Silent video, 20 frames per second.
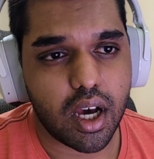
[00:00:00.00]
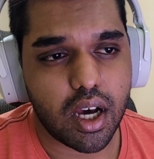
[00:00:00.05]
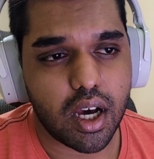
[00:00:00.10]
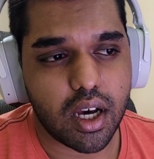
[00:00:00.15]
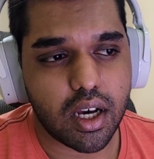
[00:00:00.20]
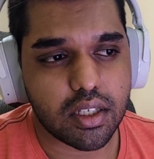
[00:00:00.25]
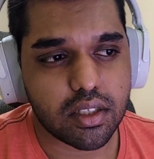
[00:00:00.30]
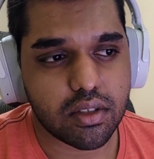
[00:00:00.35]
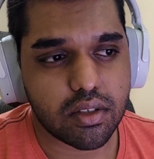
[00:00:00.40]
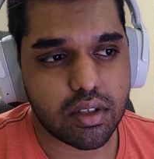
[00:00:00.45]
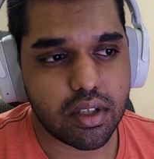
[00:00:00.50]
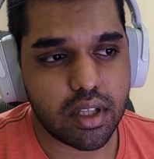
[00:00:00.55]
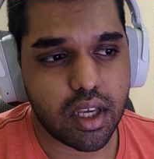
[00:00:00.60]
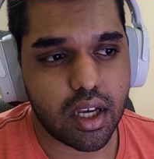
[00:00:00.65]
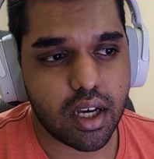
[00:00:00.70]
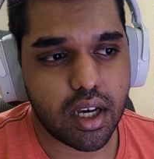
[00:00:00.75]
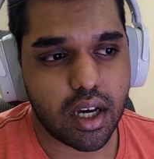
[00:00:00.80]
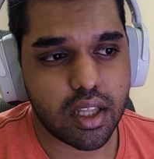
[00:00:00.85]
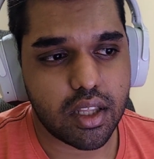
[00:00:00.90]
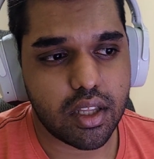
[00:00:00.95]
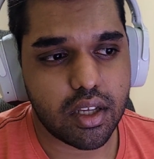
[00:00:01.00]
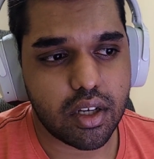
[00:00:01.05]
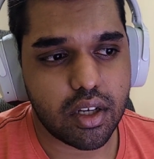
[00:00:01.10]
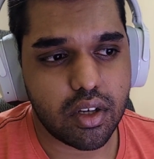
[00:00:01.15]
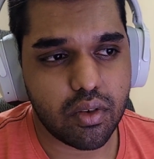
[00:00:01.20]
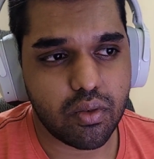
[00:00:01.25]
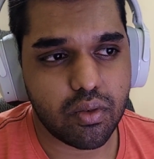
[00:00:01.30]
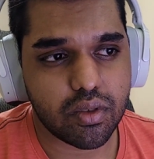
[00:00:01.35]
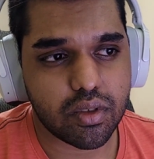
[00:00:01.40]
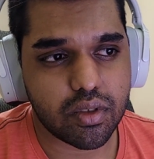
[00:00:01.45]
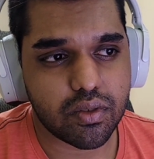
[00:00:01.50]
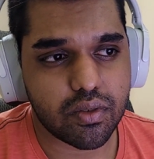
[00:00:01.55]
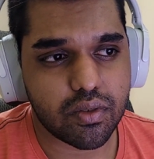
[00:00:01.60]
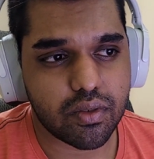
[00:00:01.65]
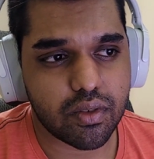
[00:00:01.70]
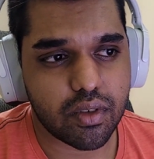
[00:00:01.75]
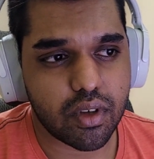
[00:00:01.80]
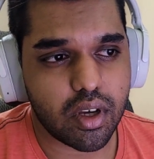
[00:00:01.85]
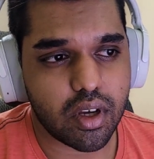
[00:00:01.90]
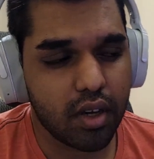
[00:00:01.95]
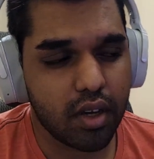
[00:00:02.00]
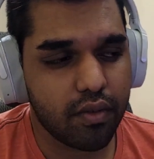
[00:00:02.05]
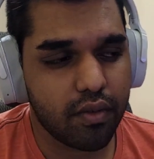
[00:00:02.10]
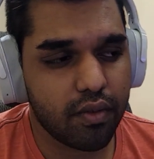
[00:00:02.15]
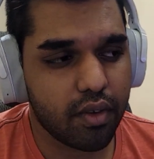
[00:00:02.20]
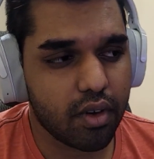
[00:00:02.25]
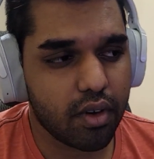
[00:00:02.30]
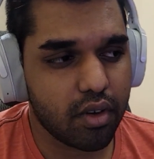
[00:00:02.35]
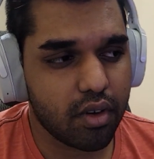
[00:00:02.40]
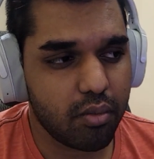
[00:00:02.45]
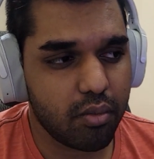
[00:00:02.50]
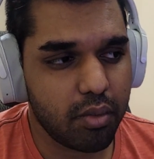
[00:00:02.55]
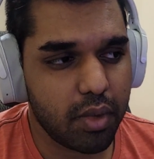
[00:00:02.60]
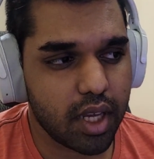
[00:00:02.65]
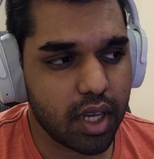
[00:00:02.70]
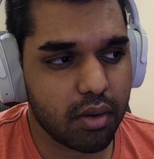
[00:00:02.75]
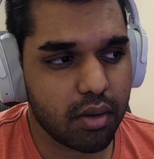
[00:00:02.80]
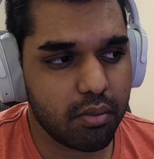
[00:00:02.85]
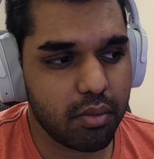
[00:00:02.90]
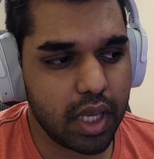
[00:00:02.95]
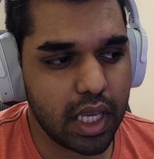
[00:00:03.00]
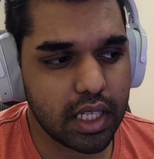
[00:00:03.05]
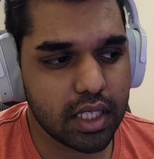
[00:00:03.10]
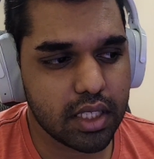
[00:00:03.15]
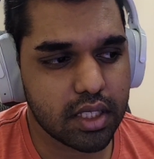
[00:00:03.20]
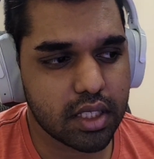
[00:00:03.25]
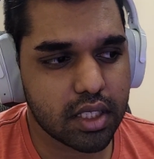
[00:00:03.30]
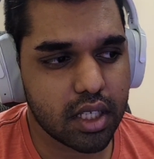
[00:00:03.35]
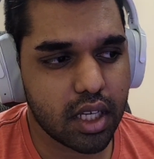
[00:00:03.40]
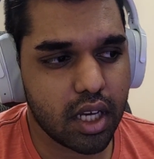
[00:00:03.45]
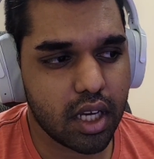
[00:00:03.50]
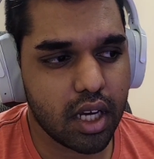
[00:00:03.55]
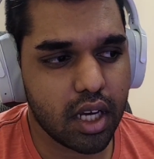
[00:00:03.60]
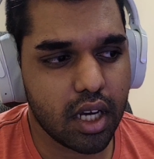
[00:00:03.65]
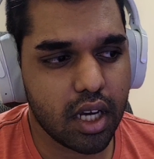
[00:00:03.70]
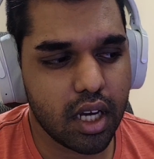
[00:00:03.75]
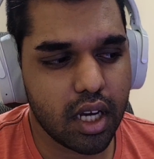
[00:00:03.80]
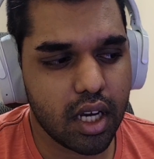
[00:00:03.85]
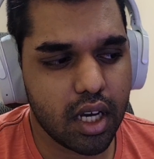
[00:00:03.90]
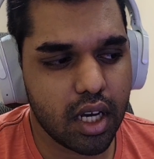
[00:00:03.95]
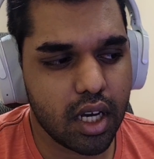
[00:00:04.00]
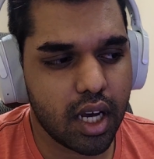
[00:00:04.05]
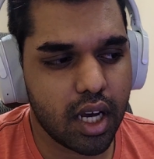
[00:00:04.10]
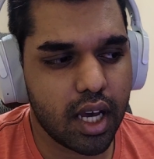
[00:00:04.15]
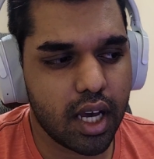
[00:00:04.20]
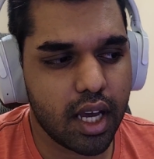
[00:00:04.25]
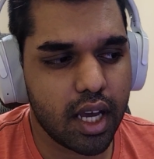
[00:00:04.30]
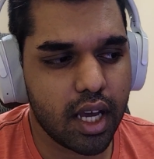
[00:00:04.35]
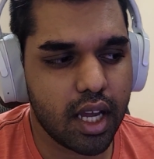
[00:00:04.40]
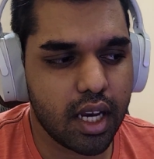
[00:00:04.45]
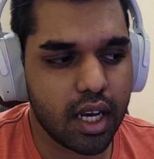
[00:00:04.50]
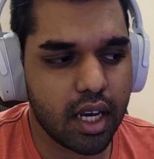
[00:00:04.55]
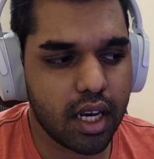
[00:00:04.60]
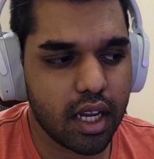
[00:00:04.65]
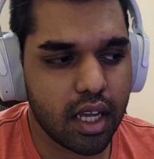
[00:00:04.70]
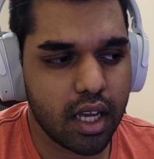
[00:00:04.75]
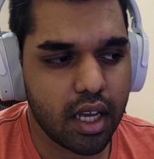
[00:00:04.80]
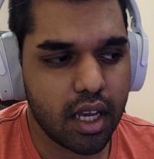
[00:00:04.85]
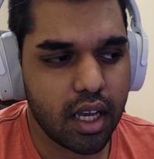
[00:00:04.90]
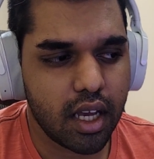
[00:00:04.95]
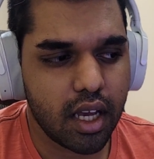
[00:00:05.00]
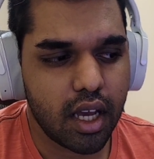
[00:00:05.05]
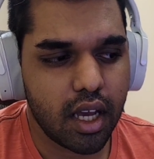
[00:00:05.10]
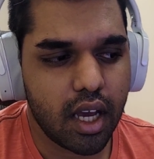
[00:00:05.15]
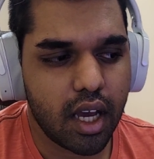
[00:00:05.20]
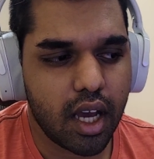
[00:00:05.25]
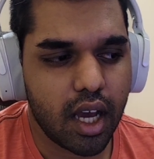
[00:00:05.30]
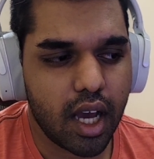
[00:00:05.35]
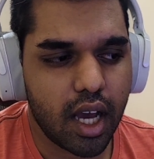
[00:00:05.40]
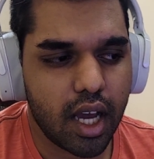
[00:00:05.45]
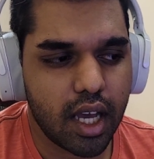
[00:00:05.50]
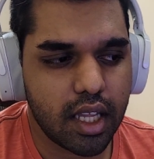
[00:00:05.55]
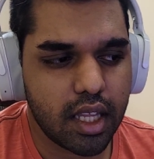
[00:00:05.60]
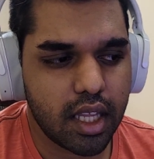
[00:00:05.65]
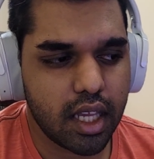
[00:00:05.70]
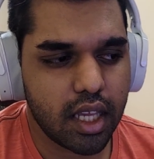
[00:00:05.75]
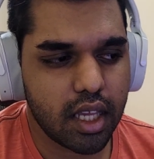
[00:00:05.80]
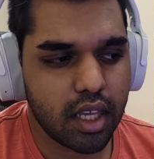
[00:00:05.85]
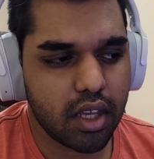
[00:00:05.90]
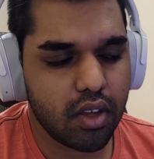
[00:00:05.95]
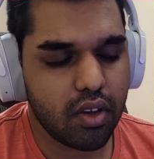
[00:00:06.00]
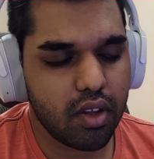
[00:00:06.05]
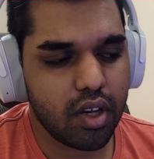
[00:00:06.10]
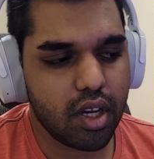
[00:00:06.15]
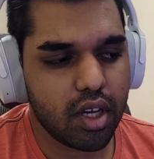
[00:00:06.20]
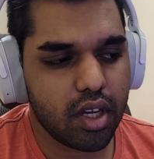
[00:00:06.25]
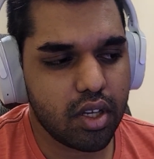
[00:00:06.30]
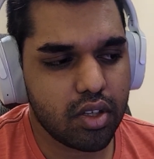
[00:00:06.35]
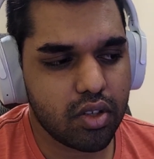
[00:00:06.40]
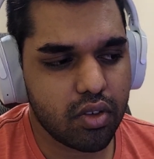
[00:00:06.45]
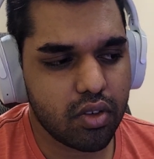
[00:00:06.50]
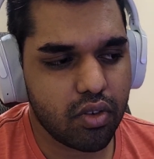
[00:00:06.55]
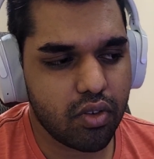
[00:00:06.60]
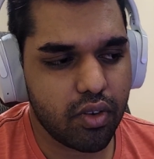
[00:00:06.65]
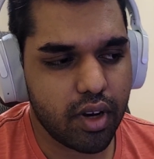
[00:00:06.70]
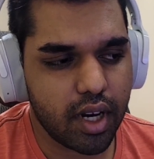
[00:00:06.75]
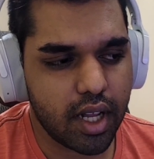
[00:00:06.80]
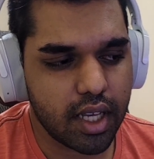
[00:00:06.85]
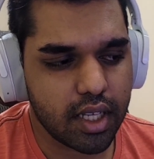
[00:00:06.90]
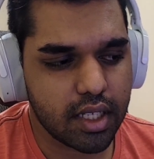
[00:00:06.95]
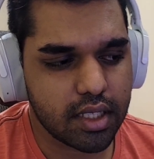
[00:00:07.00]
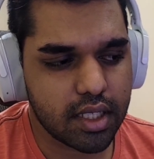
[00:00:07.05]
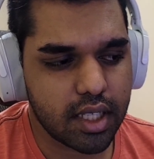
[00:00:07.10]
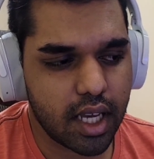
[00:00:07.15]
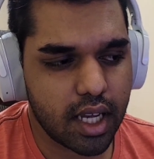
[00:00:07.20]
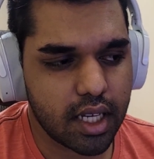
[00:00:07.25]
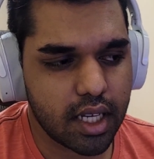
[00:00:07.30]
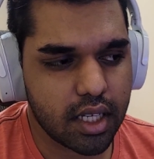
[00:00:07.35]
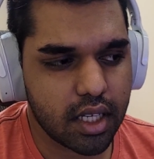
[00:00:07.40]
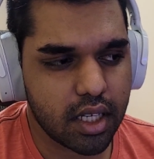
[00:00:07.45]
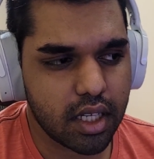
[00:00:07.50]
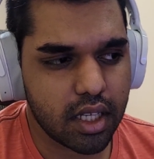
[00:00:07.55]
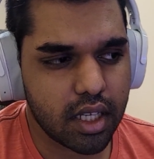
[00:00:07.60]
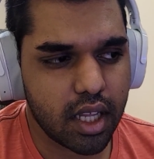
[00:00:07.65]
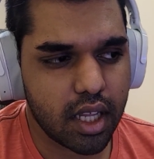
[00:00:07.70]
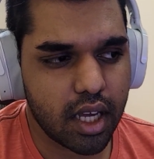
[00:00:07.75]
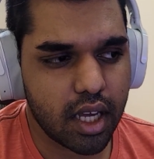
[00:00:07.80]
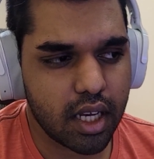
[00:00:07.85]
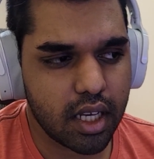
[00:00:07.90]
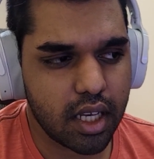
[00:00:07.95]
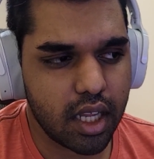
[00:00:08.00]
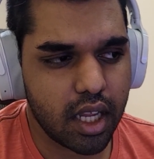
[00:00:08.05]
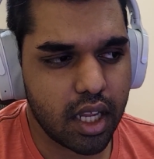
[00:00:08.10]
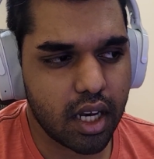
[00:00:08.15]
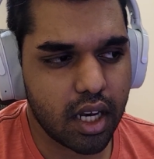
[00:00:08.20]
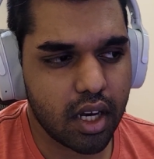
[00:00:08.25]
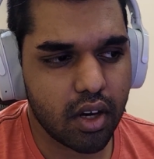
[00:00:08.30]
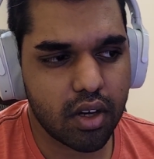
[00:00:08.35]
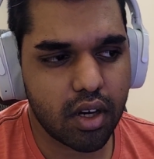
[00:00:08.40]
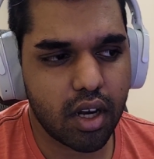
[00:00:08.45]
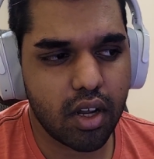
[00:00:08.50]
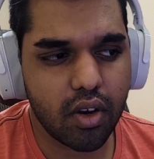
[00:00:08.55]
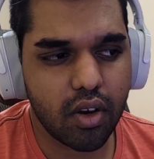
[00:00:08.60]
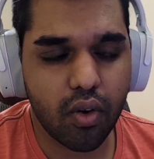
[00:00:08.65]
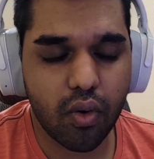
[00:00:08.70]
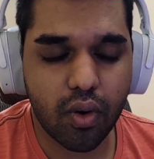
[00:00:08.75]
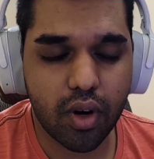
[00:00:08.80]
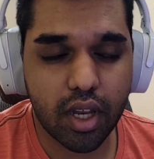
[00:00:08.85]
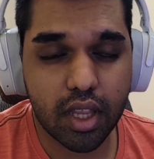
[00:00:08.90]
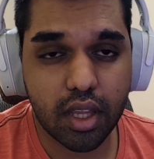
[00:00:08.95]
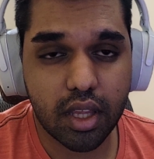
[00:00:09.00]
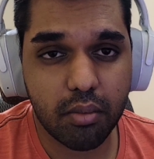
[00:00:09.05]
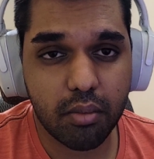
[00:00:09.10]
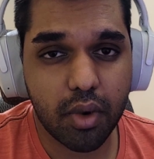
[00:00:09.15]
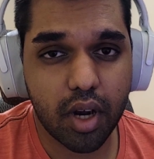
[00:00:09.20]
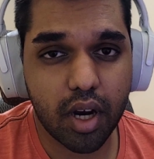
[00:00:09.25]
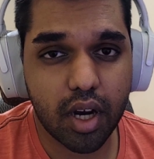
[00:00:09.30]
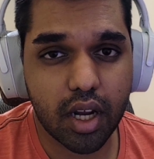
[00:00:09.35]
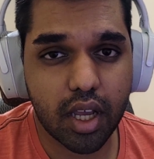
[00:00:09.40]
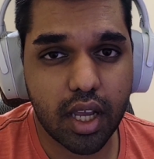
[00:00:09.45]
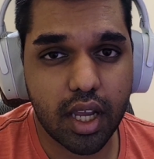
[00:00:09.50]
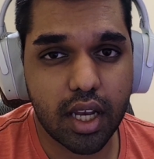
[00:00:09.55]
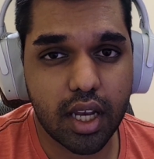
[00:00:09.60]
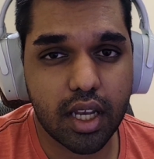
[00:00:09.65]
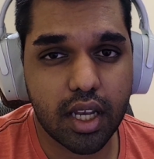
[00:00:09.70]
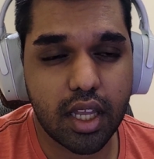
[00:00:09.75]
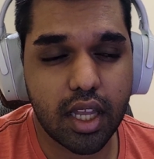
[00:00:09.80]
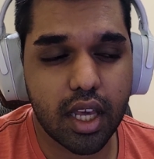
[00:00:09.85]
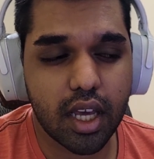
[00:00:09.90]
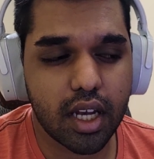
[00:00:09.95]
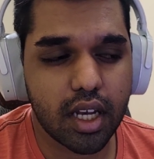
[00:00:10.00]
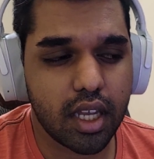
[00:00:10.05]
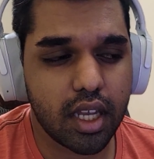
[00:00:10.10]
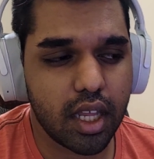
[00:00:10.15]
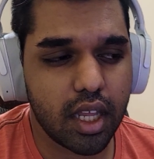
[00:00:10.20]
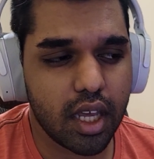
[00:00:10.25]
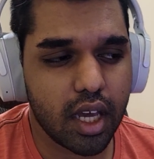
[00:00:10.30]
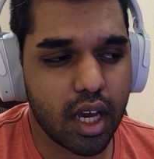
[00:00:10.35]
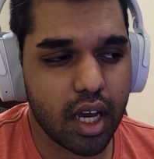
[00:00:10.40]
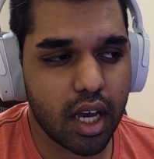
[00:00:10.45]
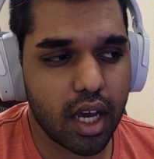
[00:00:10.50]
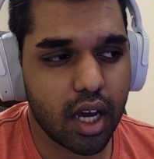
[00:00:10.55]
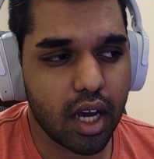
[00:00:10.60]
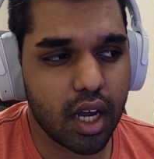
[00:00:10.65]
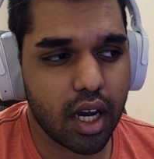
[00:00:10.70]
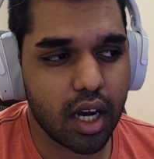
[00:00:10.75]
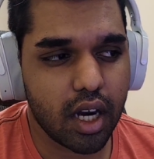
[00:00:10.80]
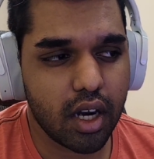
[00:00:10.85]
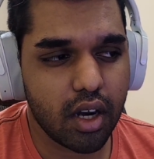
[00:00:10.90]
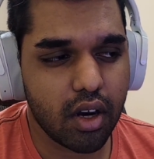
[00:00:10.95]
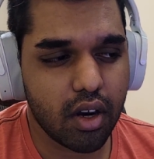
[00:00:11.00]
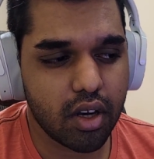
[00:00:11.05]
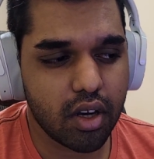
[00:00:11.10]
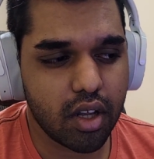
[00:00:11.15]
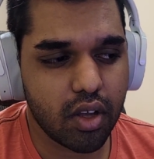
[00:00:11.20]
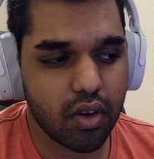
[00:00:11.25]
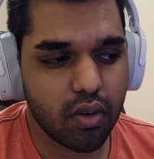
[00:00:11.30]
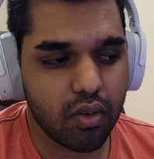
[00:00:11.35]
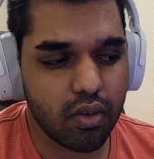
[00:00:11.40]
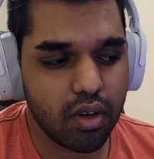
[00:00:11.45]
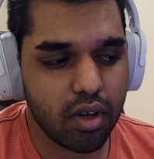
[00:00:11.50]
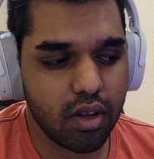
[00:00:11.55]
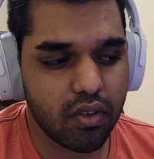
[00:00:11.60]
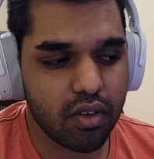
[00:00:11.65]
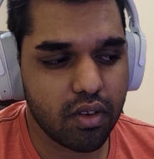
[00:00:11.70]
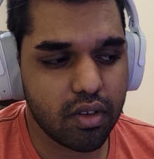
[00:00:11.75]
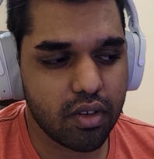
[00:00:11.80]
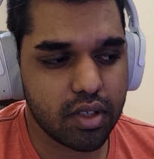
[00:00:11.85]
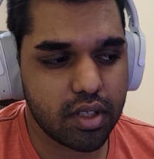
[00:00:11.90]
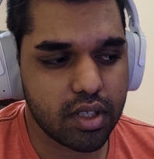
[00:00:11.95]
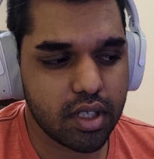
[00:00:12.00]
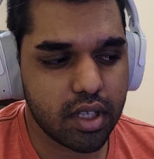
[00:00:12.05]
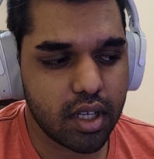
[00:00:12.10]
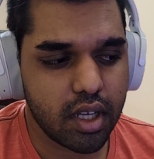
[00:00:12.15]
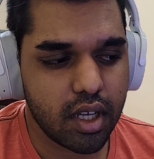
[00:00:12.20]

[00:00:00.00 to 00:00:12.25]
So there are other tools for to make memes, and I think Unity should realize that they are not alone in the market. They are not the only ones.